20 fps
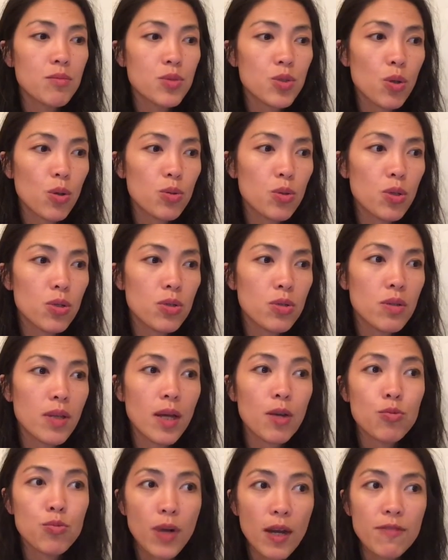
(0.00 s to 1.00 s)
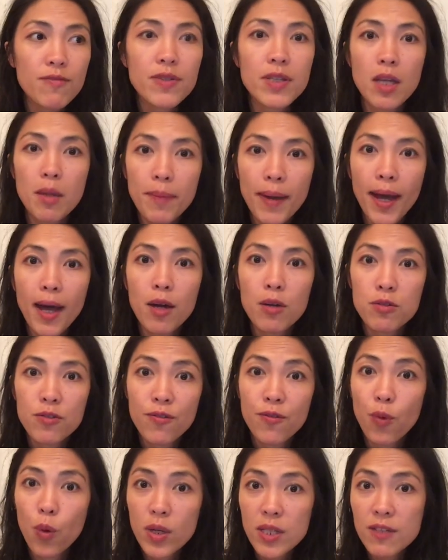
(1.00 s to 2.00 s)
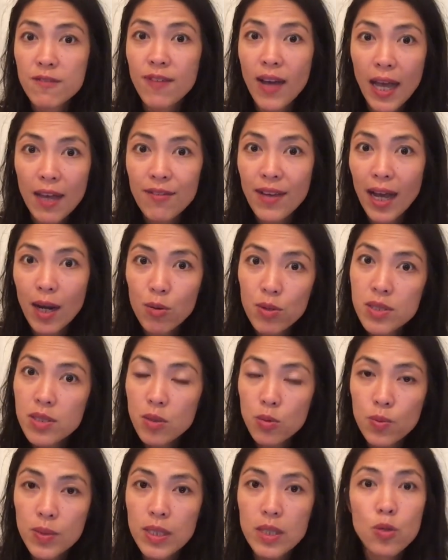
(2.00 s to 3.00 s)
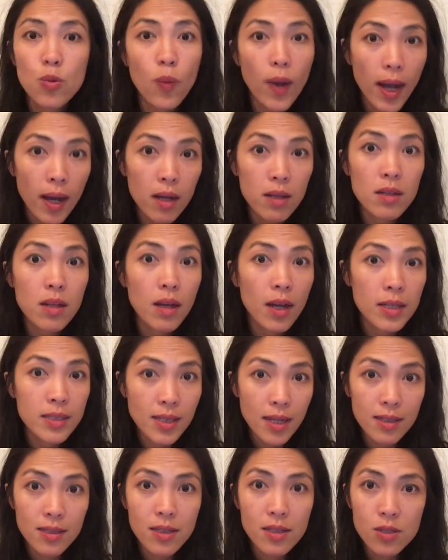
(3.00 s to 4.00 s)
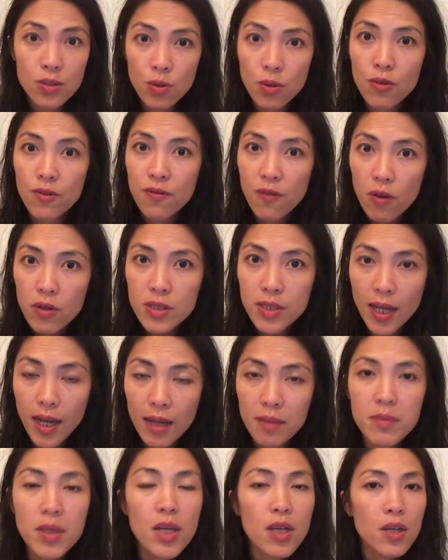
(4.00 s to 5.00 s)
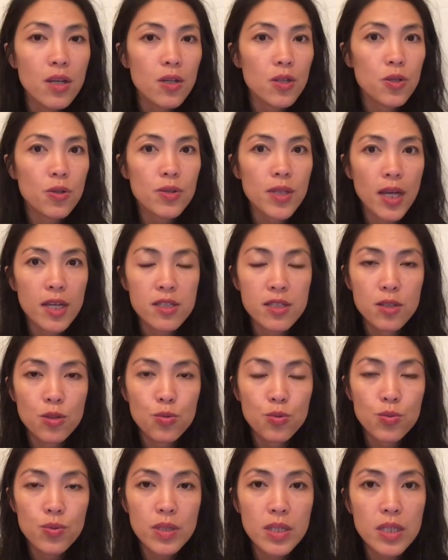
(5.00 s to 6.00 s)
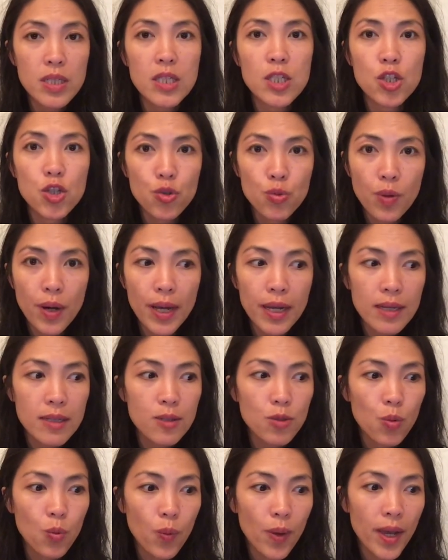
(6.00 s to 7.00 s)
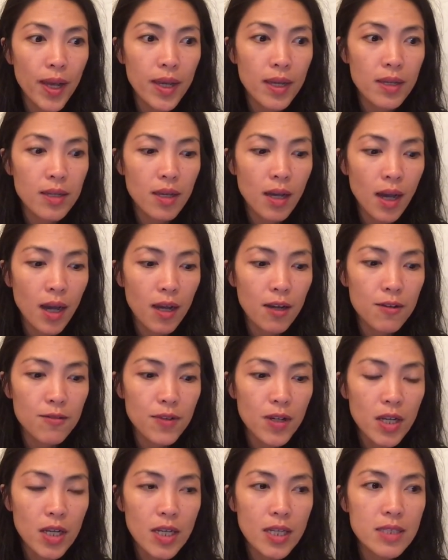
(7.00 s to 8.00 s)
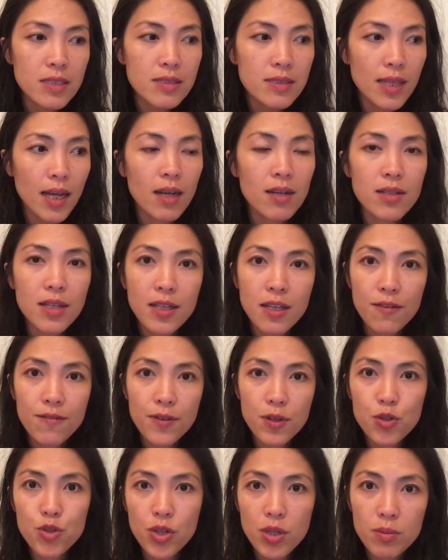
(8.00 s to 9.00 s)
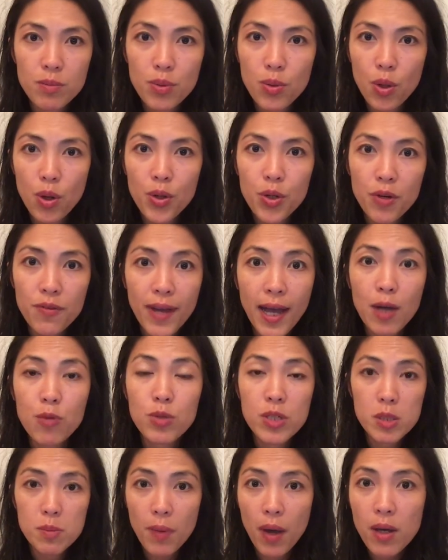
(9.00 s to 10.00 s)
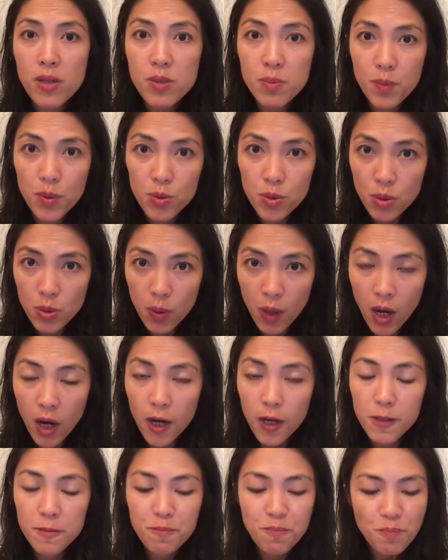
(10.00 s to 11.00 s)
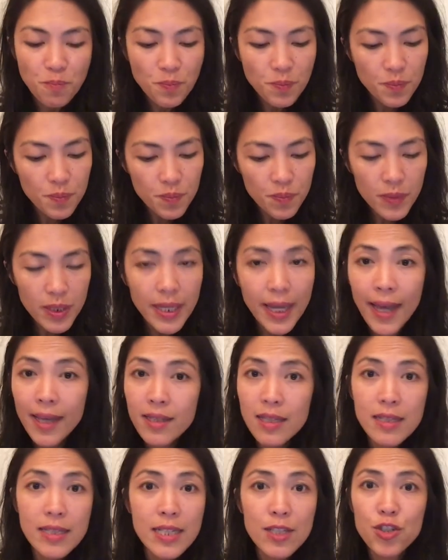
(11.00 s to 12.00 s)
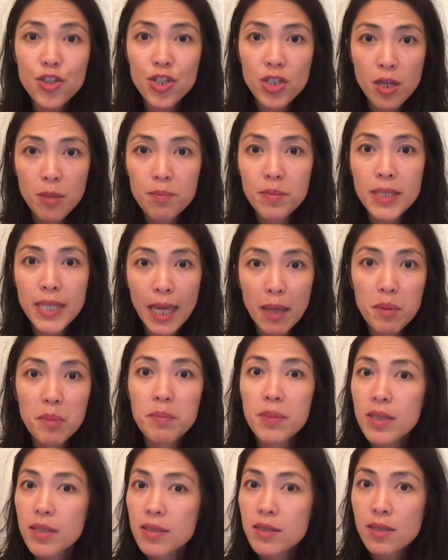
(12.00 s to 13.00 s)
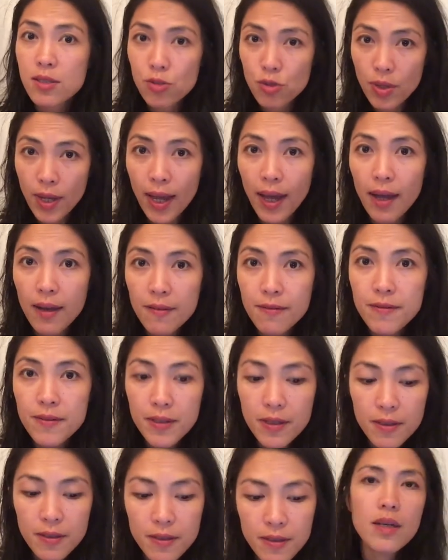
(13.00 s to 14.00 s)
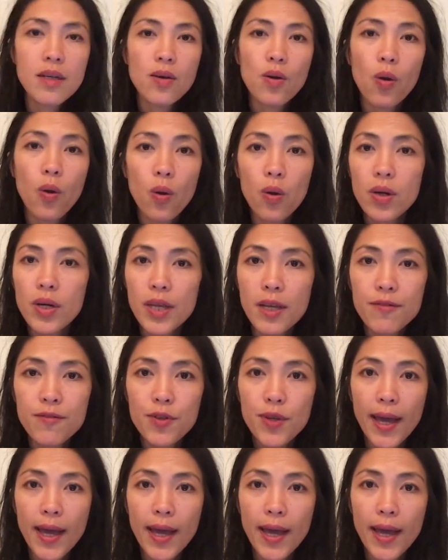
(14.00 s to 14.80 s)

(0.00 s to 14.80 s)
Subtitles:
total roughly about 45 hours a week while attending school full-time. That's a really great way of telling a future employer of how responsible you are and the leadership capabilities you have. Or if